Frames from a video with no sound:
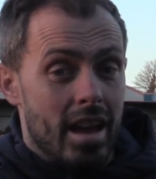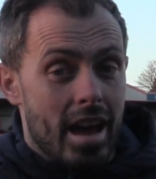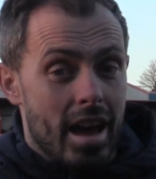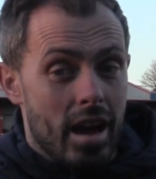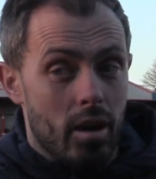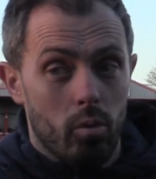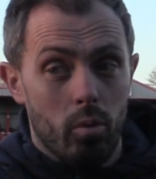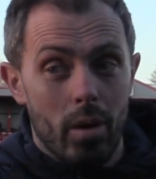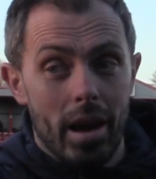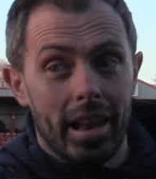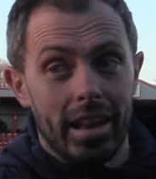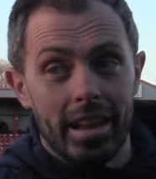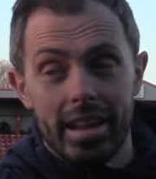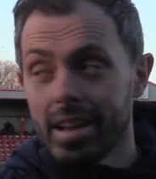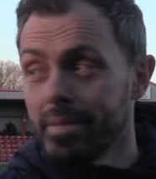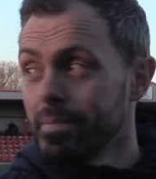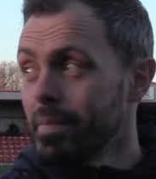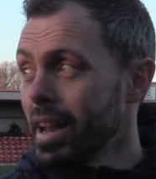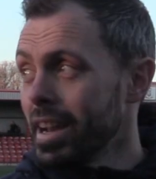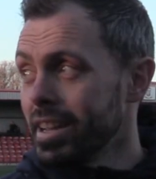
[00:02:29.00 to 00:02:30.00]
how well
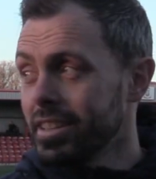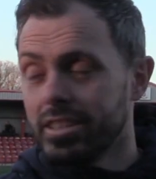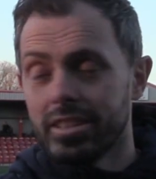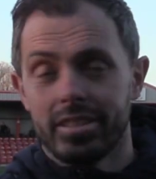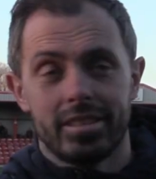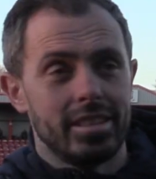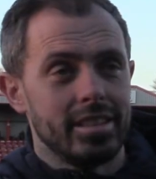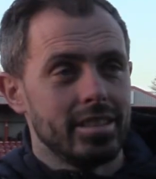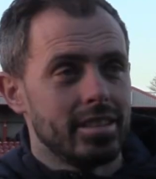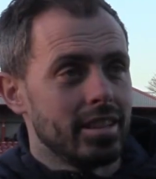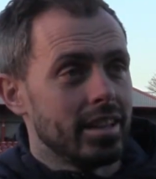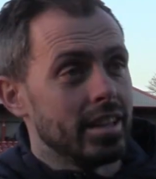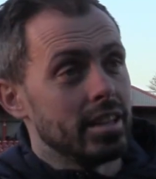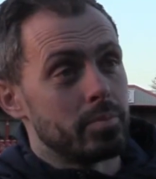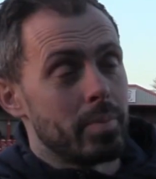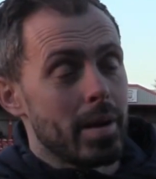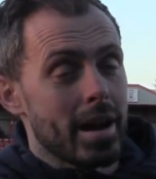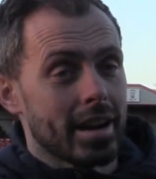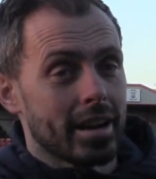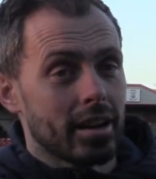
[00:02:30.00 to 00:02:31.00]
he manages
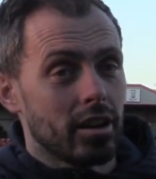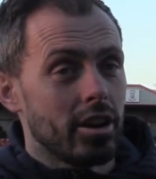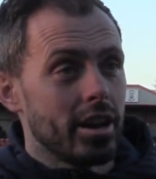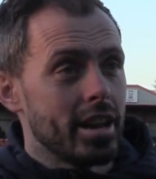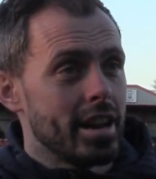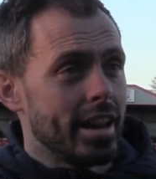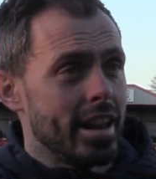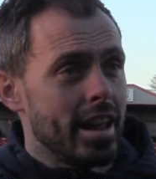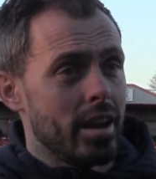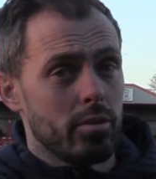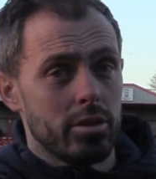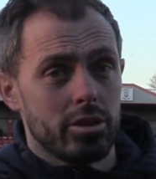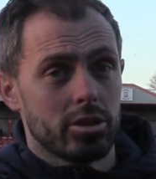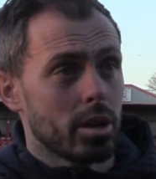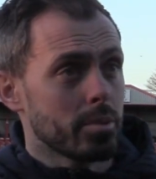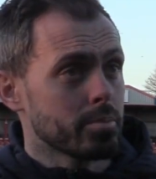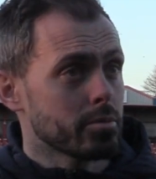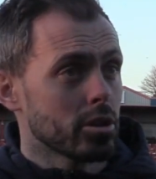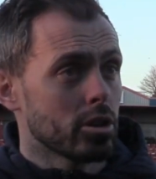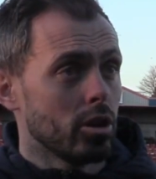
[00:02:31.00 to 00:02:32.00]
his back line and how he
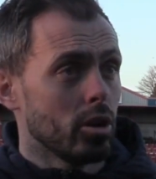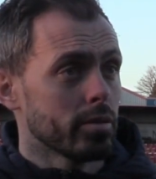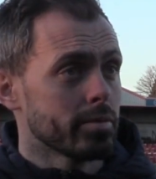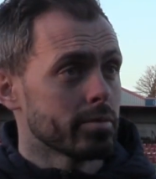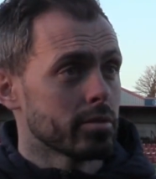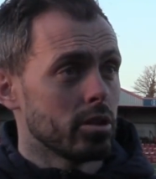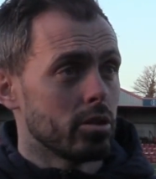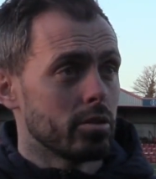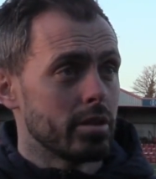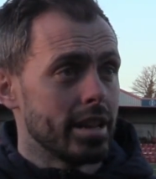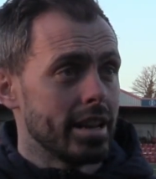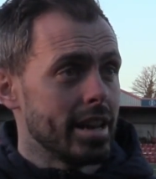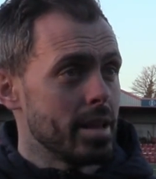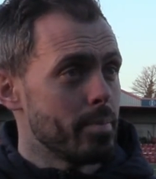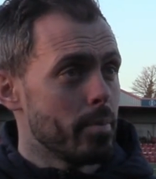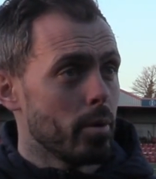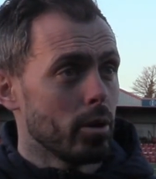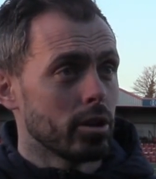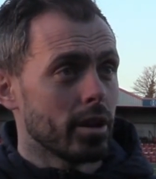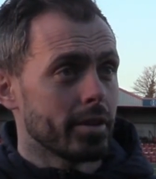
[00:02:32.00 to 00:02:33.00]
stops the goals from going in. He
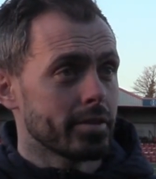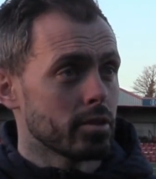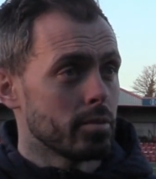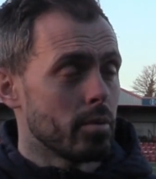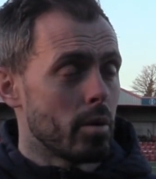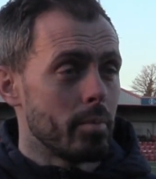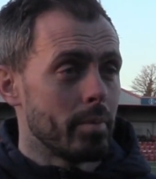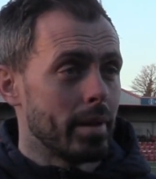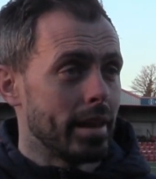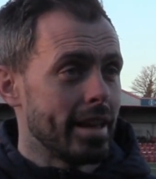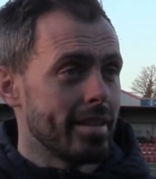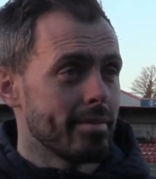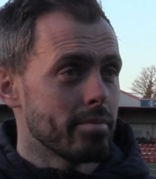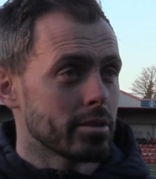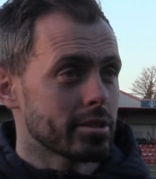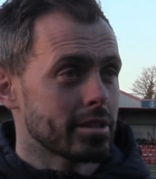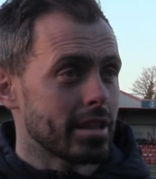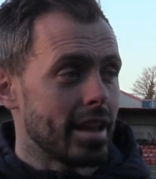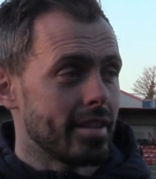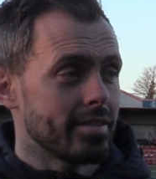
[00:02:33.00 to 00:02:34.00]
pulled off some
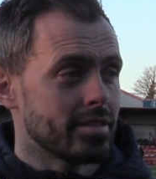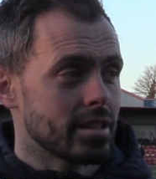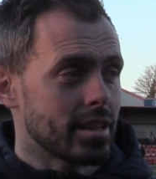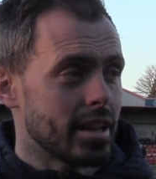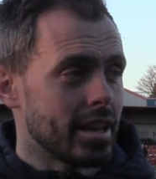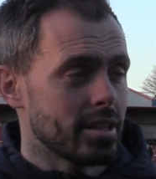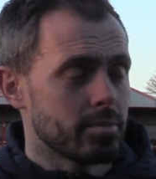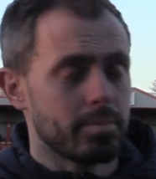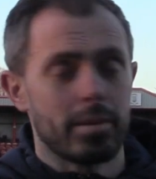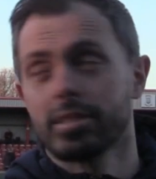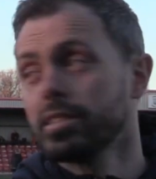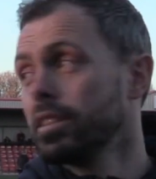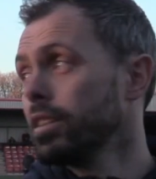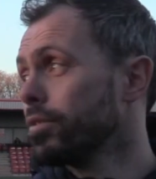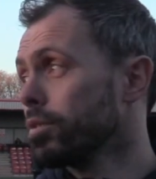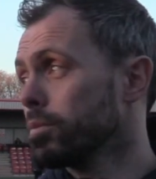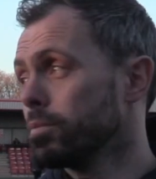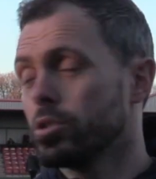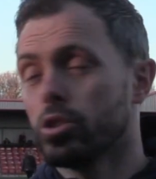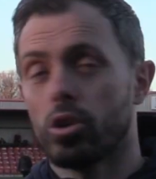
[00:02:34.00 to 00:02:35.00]
unbelievable saves today, especially
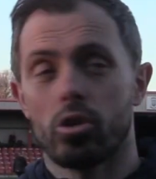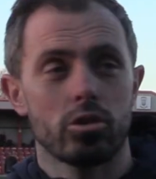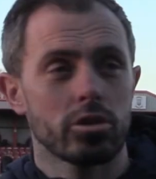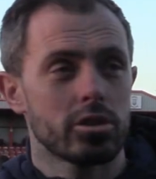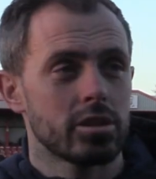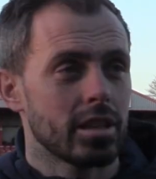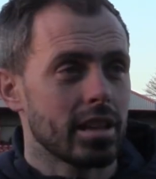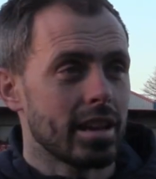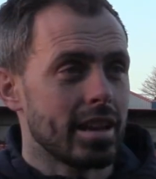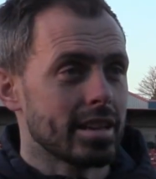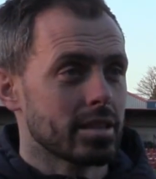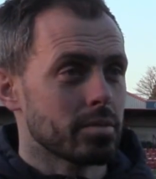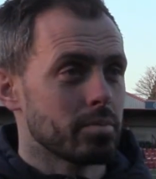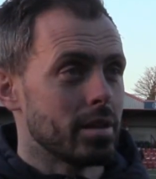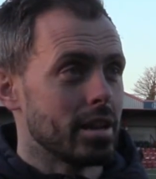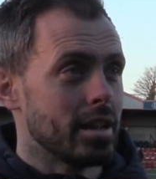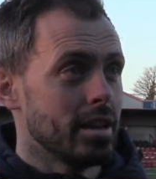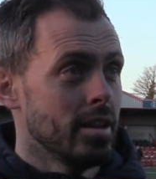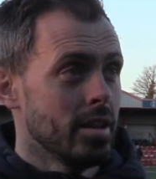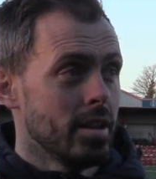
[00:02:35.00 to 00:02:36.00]
from George in the last
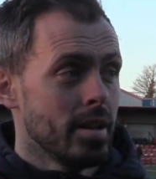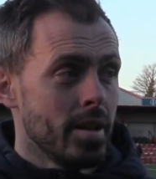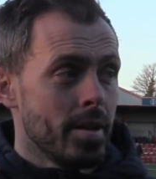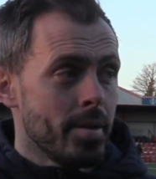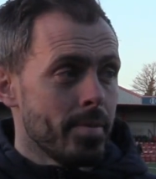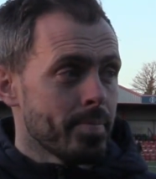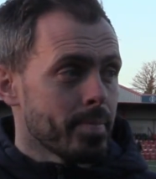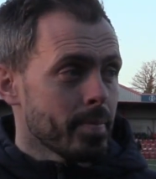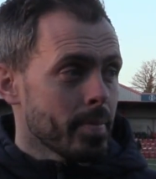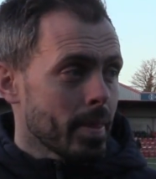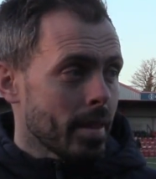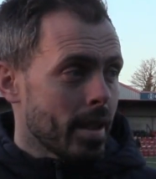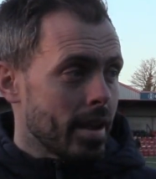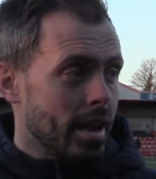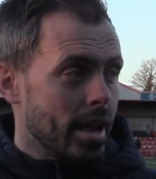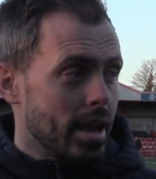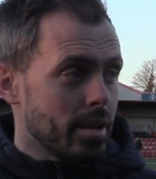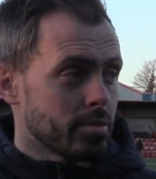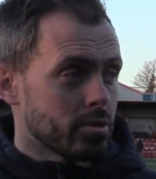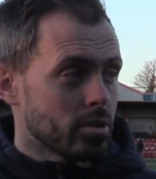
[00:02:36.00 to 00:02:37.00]
minute.
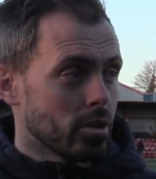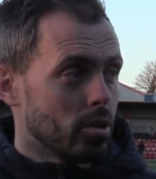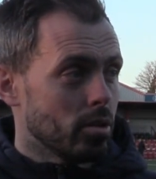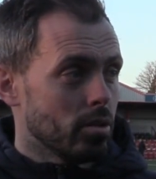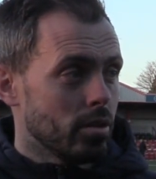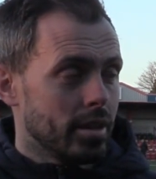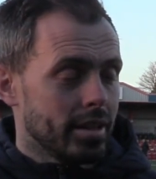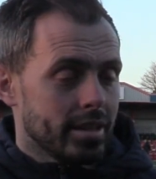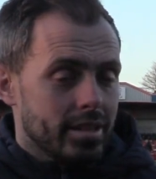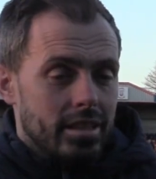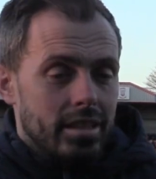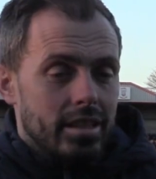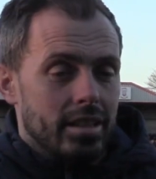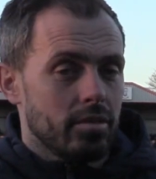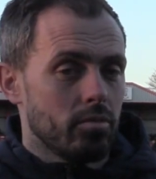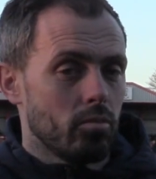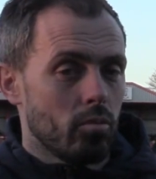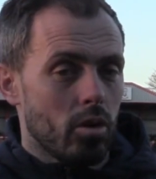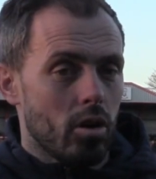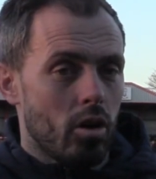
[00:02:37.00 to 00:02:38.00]
So listen,
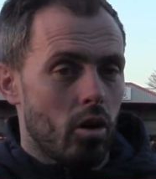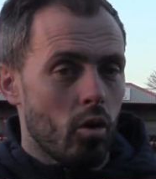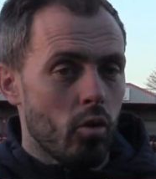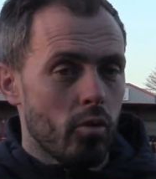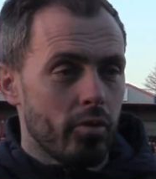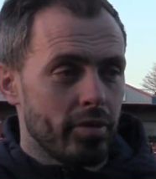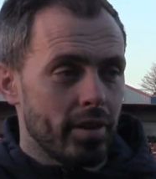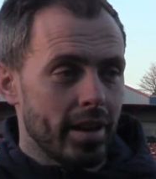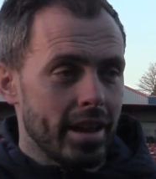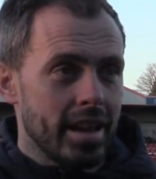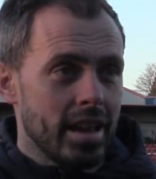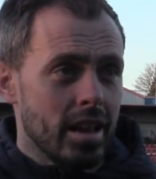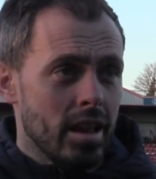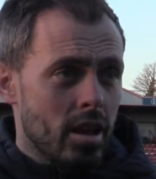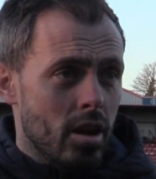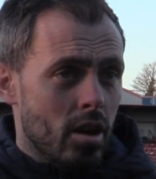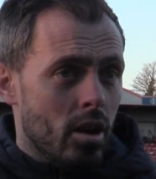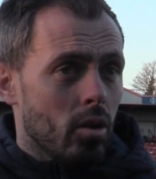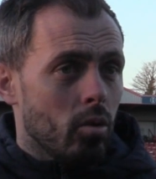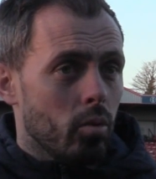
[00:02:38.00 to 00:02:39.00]
hopefully
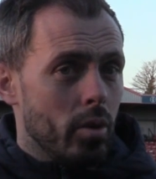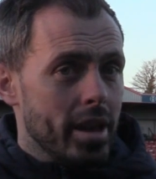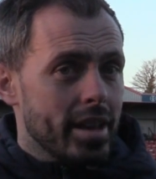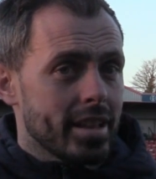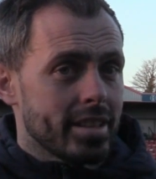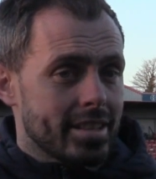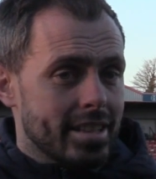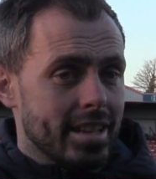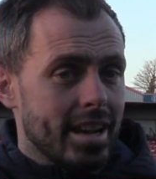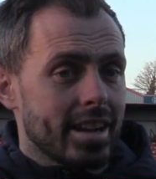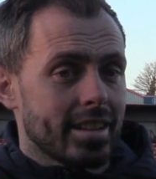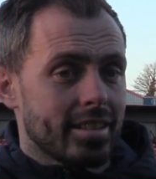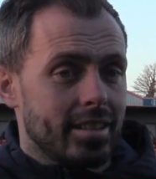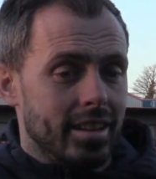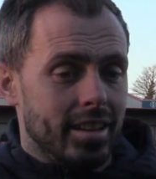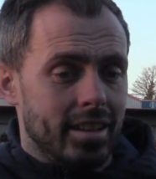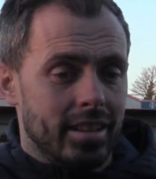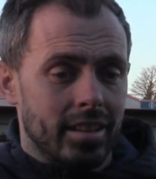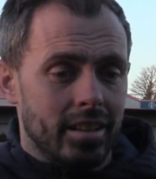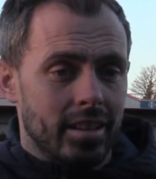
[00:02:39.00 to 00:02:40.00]
we can start
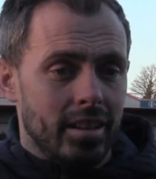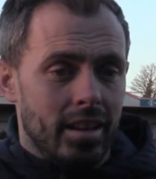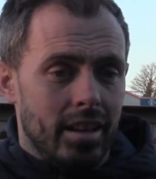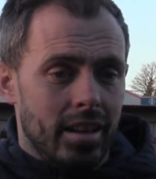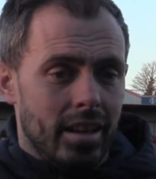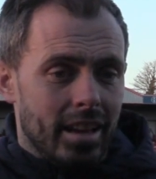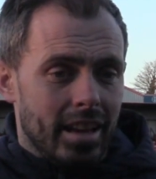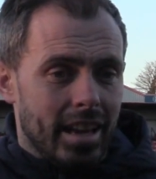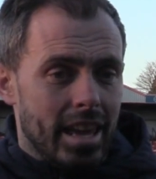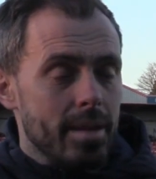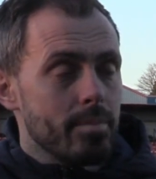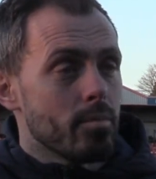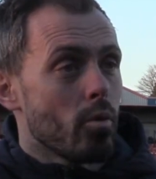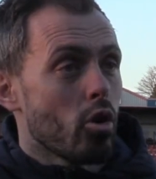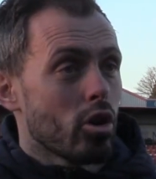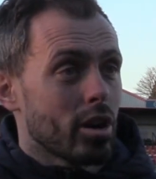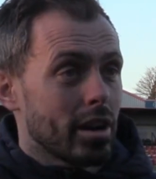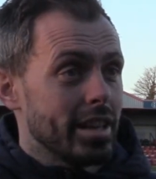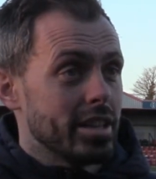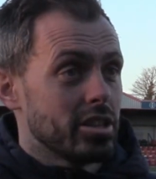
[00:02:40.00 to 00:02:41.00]
to keep
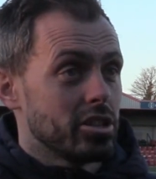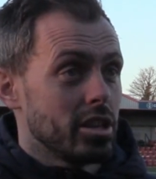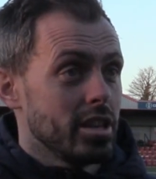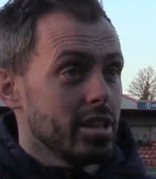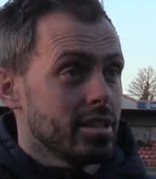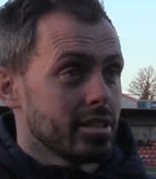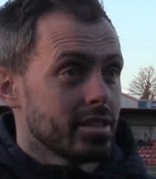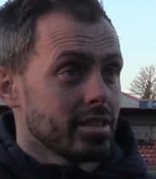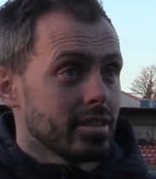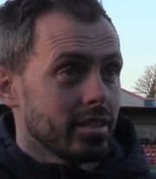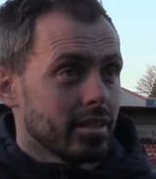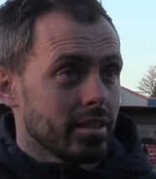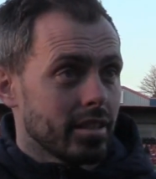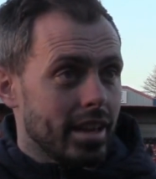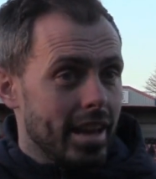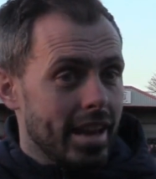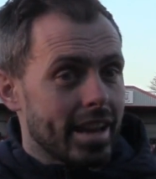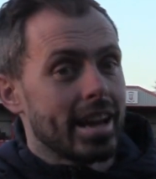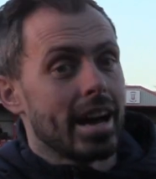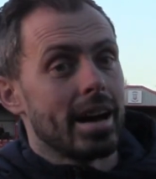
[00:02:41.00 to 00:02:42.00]
more clean sheets,
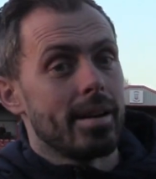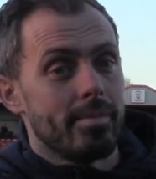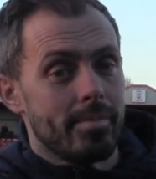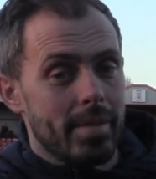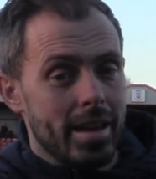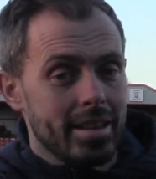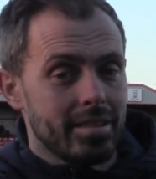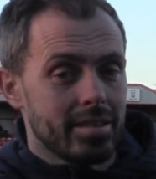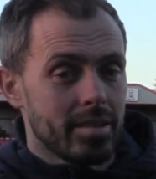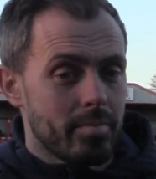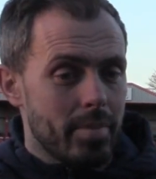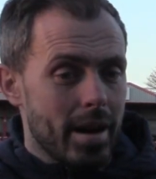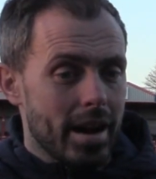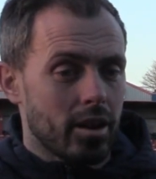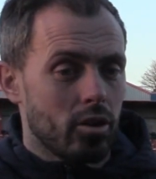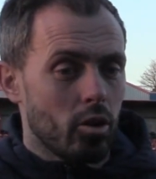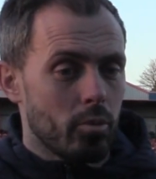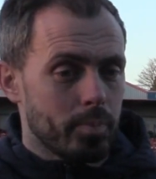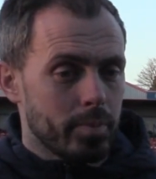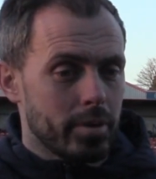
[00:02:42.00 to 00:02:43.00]
get Cam Mason
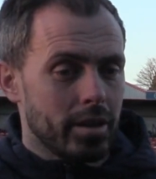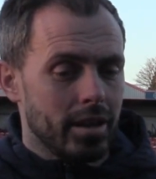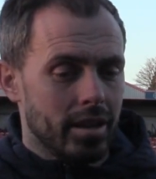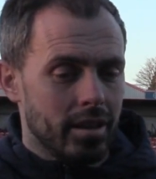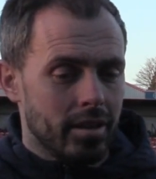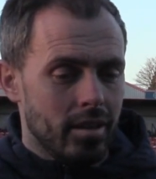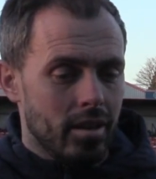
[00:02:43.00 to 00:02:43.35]
back up to